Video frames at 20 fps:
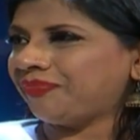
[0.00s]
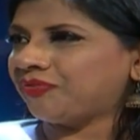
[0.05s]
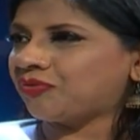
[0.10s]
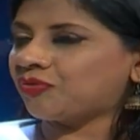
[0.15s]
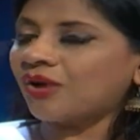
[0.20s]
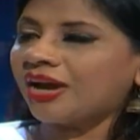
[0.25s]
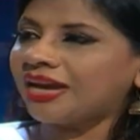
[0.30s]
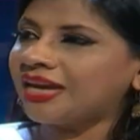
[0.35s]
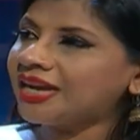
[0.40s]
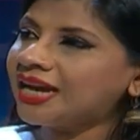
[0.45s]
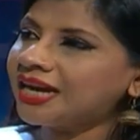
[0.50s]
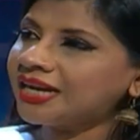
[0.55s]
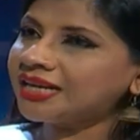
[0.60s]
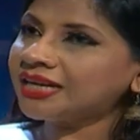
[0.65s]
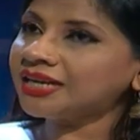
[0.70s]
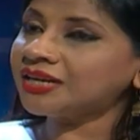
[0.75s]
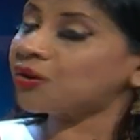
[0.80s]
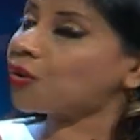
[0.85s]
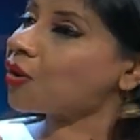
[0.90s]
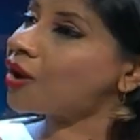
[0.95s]
So I get
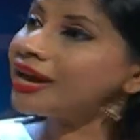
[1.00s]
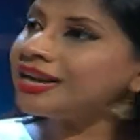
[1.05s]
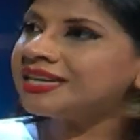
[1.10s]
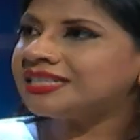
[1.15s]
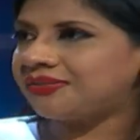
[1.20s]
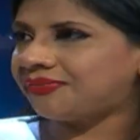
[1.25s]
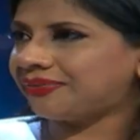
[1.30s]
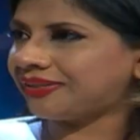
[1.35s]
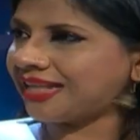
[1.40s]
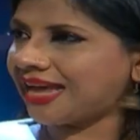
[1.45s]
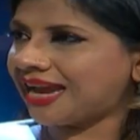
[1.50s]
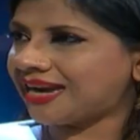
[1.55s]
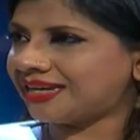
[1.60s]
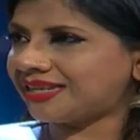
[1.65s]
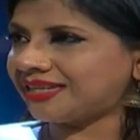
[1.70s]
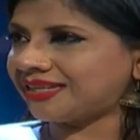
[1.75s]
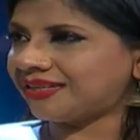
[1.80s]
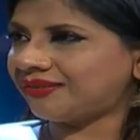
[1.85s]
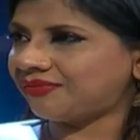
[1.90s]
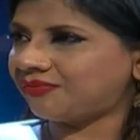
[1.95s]
a royalty for
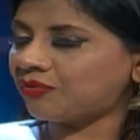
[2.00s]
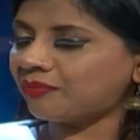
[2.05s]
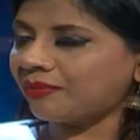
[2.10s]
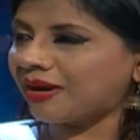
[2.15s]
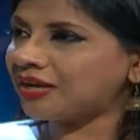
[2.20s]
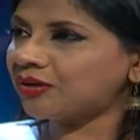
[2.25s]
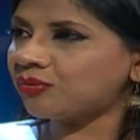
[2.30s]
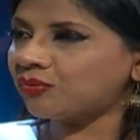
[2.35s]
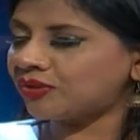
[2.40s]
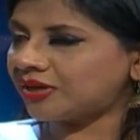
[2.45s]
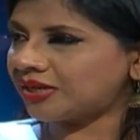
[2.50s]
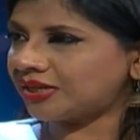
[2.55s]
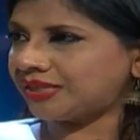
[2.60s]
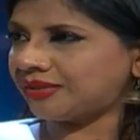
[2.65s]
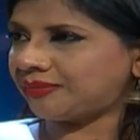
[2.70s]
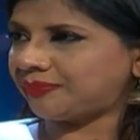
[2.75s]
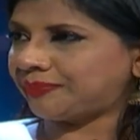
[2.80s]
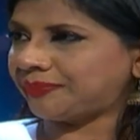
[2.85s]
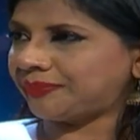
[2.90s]
that, for my authorship.